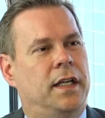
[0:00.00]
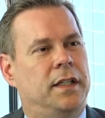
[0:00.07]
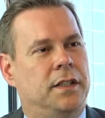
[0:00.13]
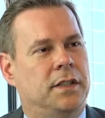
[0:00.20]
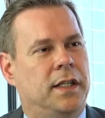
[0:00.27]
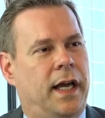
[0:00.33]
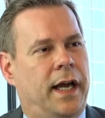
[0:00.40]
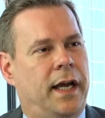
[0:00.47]
And
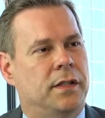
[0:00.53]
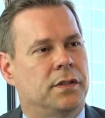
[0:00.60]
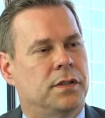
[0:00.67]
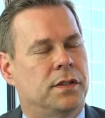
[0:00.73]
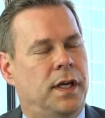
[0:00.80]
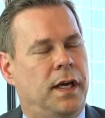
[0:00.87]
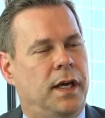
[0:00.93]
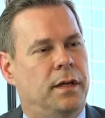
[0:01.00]
these
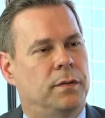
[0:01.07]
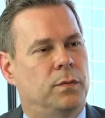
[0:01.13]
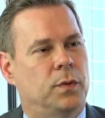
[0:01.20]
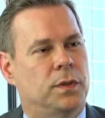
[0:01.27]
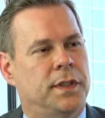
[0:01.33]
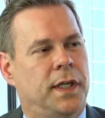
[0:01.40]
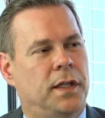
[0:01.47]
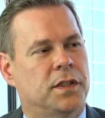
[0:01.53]
guys
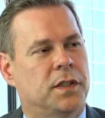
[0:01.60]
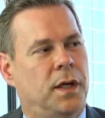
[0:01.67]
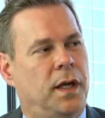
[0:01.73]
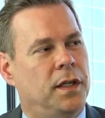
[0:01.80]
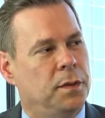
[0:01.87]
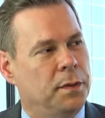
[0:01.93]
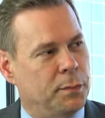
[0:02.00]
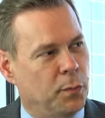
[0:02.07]
will tell us
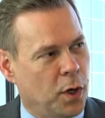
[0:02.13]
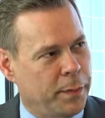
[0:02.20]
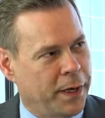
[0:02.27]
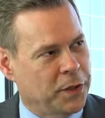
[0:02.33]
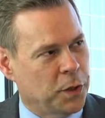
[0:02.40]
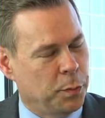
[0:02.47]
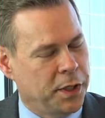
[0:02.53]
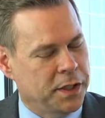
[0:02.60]
a little bit more
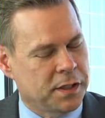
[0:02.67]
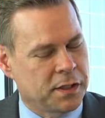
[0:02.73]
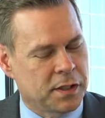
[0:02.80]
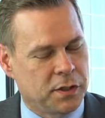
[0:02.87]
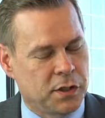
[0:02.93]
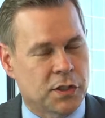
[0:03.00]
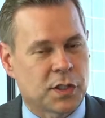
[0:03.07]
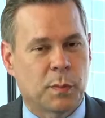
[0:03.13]
about their business
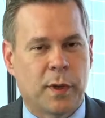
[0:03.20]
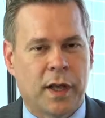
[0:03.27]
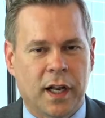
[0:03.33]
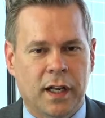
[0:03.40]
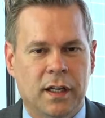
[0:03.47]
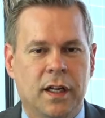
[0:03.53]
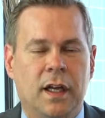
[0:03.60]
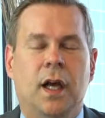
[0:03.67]
in just a
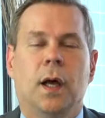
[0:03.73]
minute.